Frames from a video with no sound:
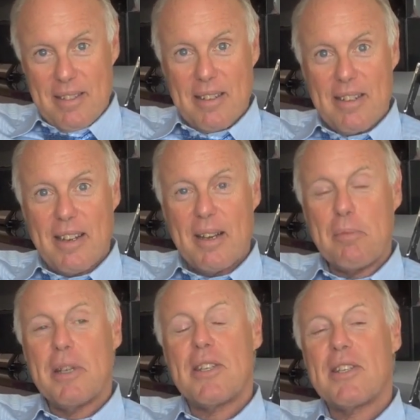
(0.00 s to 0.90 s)
Mm-hmm. I
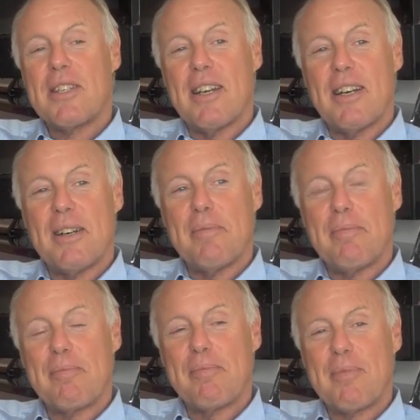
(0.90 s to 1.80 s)
miss um,
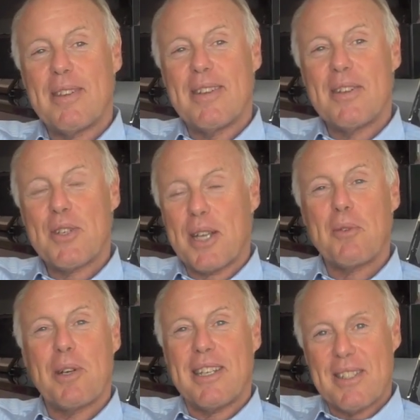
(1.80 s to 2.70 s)

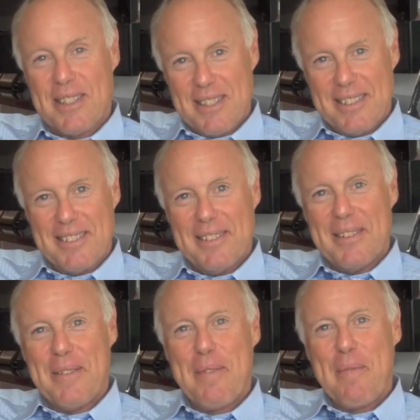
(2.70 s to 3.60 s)
chicken wings. You
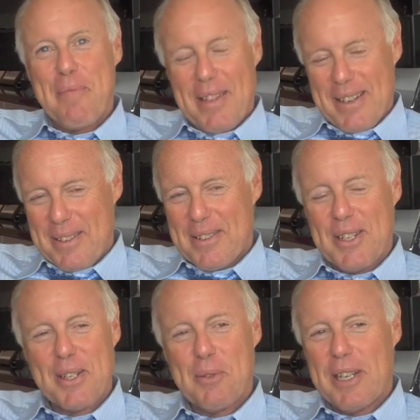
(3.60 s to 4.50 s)
do? I,
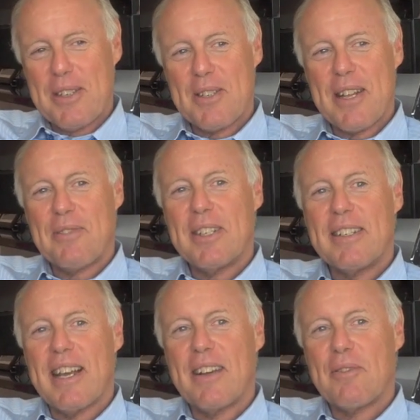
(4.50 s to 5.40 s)
chicken wings is definitely
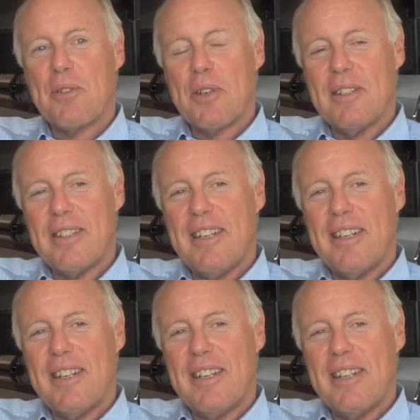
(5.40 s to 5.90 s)
a downfall.